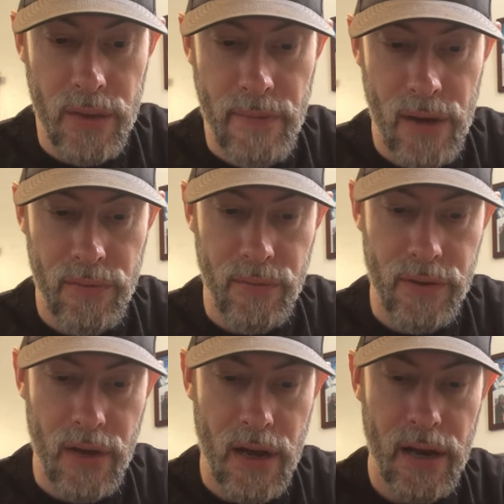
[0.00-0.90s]
mountain with
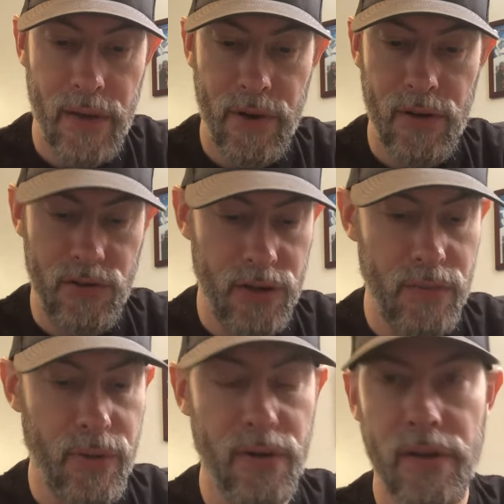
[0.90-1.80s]
Jan Hammer and Gene
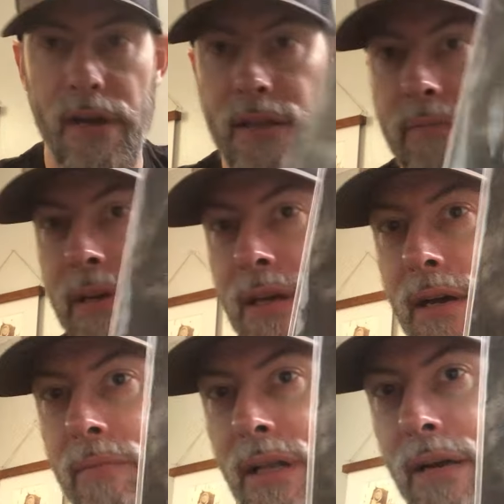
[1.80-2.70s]
Perla on the
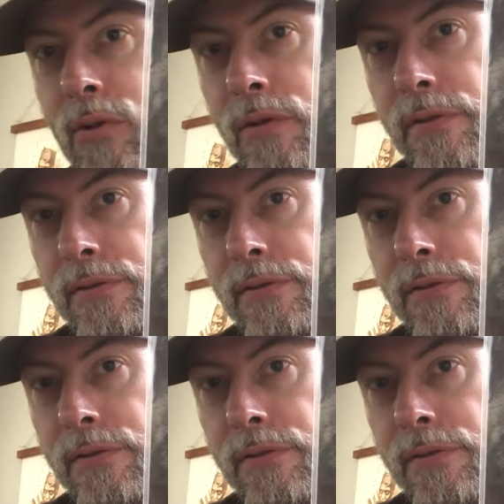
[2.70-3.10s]
PM label.